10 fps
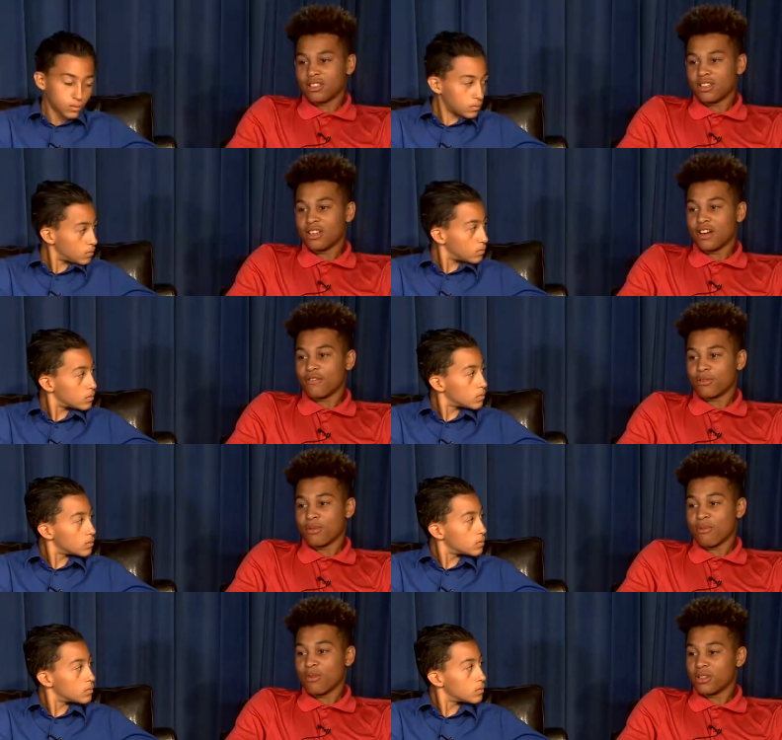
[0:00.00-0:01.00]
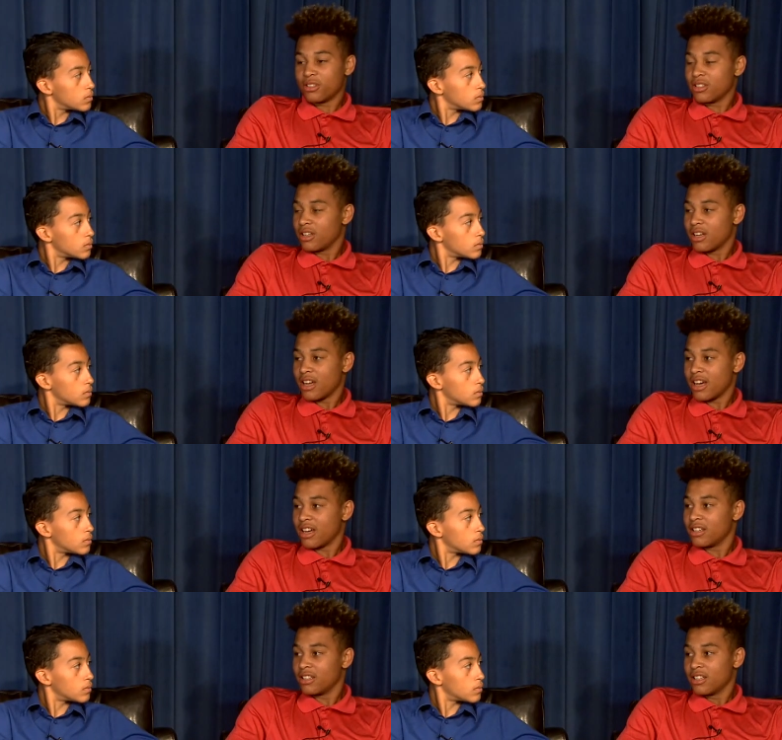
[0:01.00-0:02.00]
Speaker 1: started off when my mother
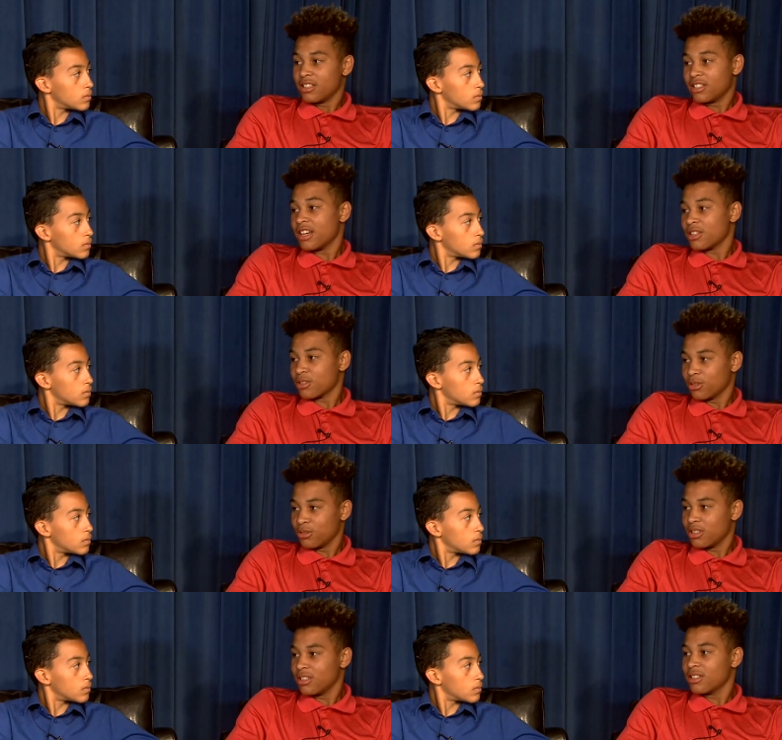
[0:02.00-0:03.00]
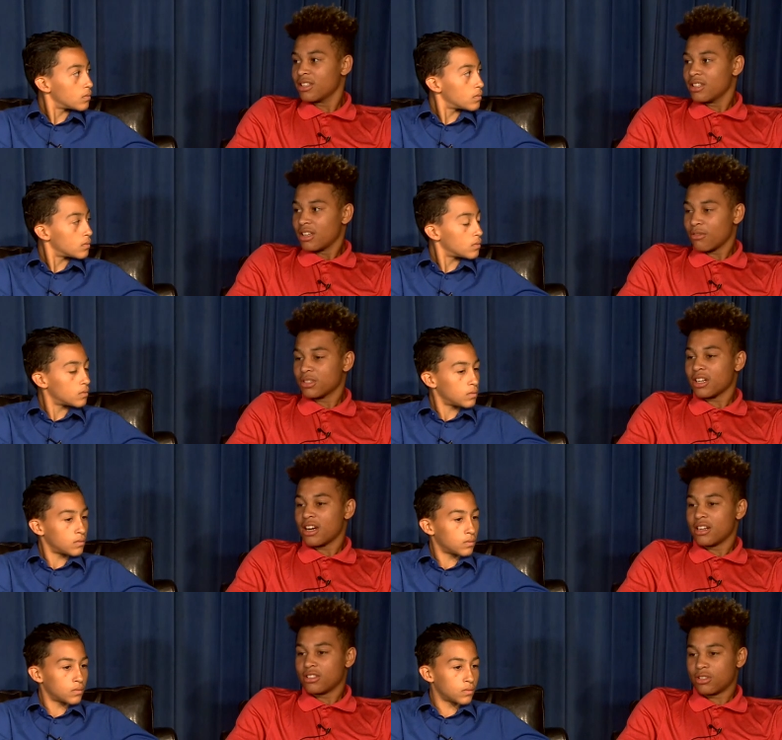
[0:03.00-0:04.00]
had, she had a Saluki, a
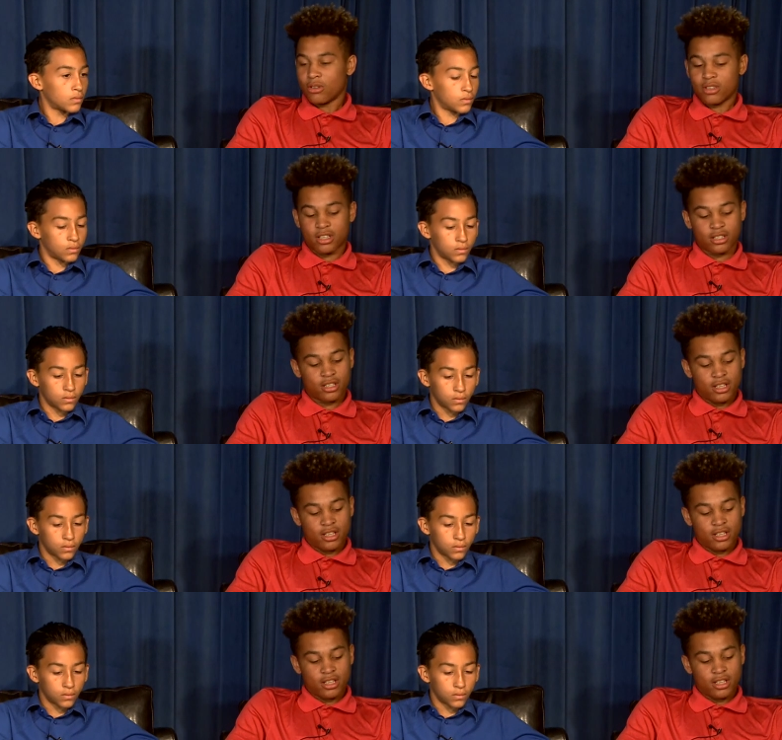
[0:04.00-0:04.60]
retired show dog,